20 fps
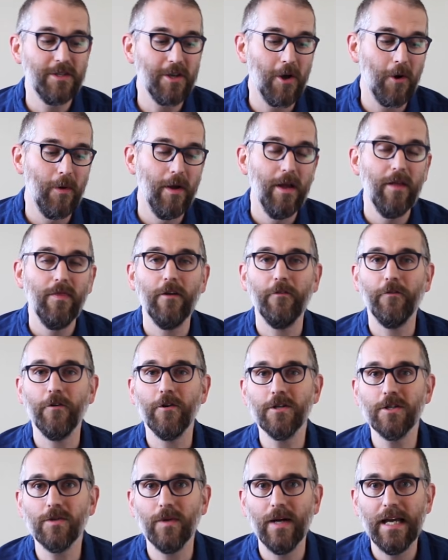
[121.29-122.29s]
So the
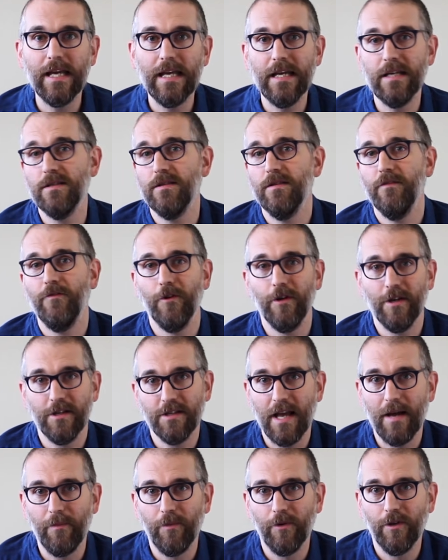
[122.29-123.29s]
first way is, for
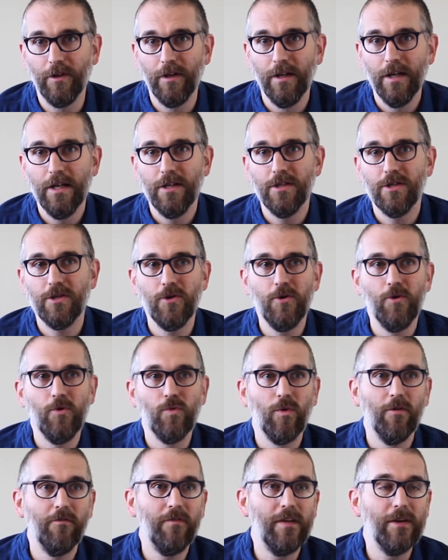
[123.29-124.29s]
example, to
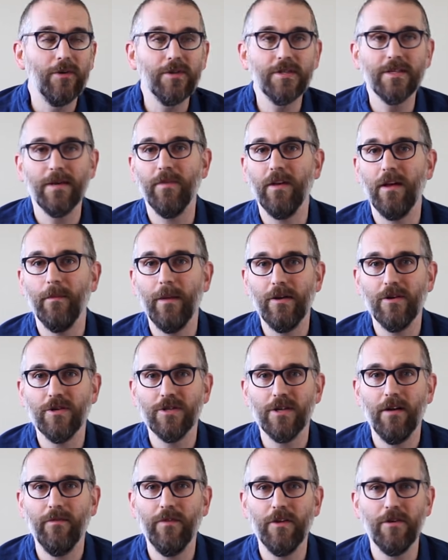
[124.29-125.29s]
reveal something about
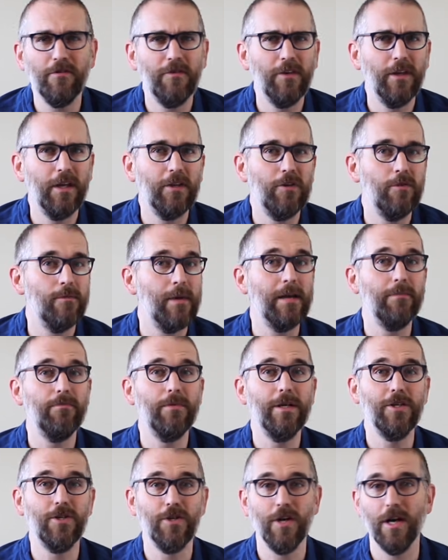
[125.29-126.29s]
yourself that you feel like you might
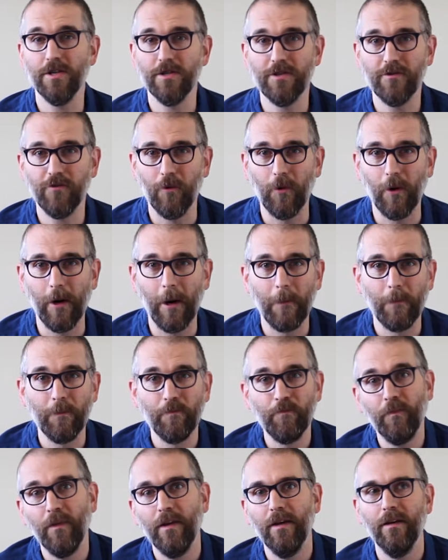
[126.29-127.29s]
be judged for.
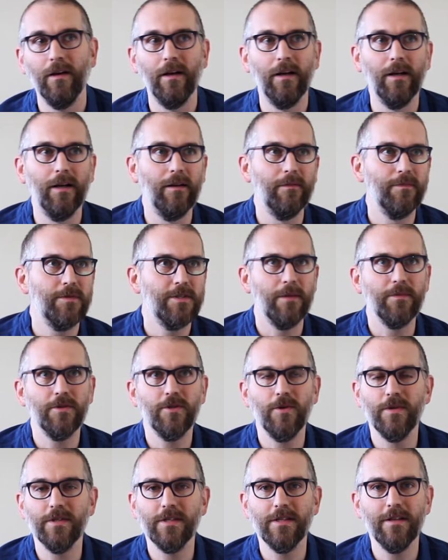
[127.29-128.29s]
Some
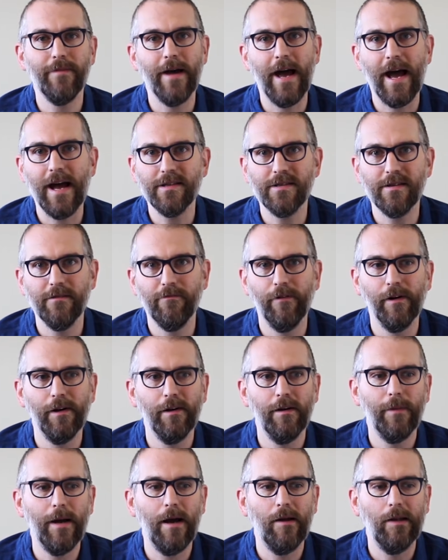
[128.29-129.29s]
students in the past have
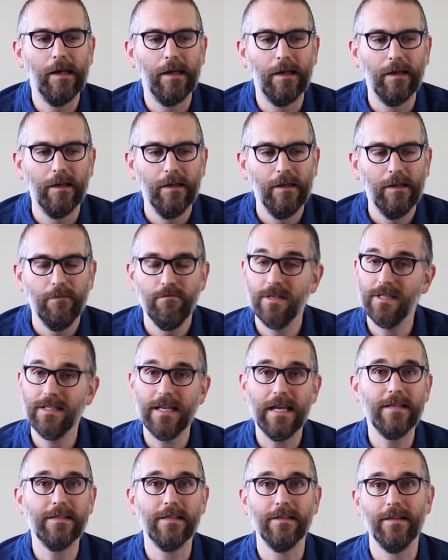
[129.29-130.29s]
written about
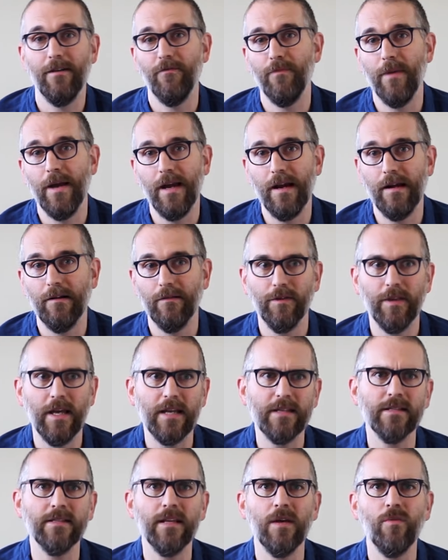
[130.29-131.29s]
mistakes that they've made, or
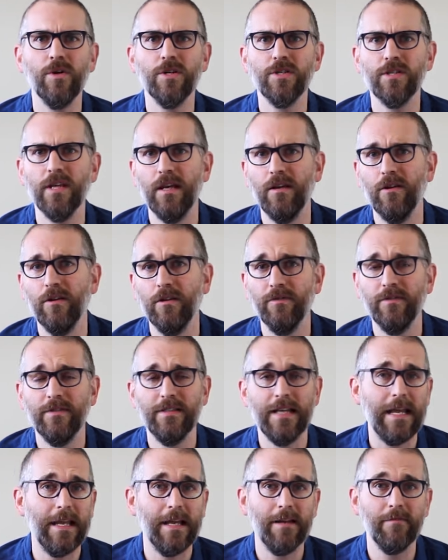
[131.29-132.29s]
things that they wish they could have
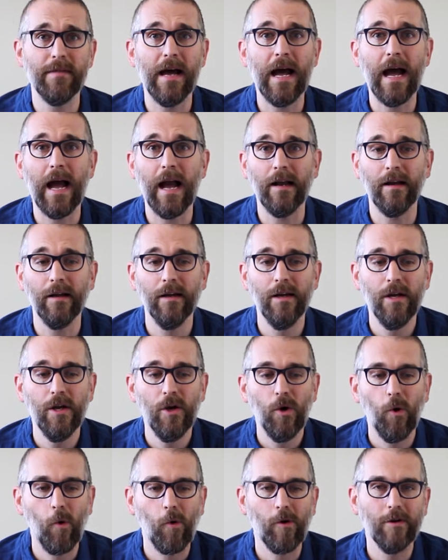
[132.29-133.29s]
taken back,
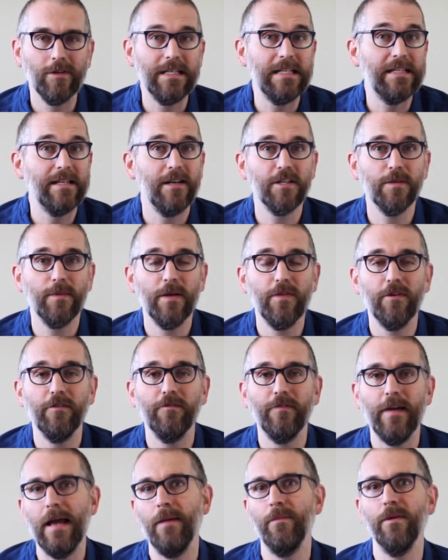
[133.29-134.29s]
or details about their
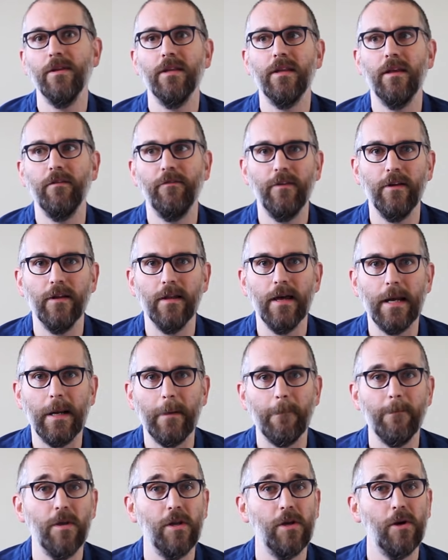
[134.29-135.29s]
family that they feel
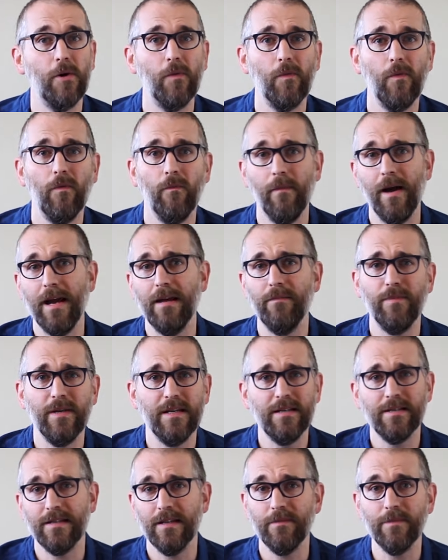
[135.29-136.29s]
might
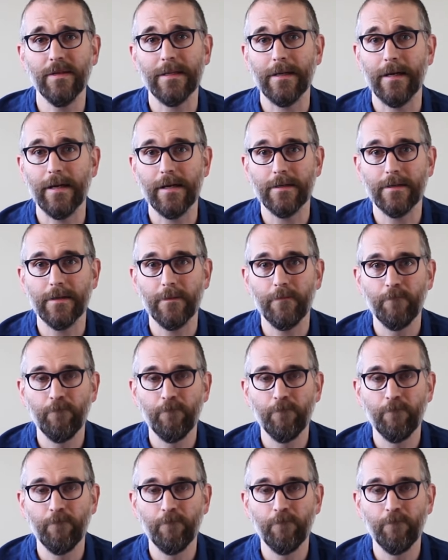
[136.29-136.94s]
be stigmatized.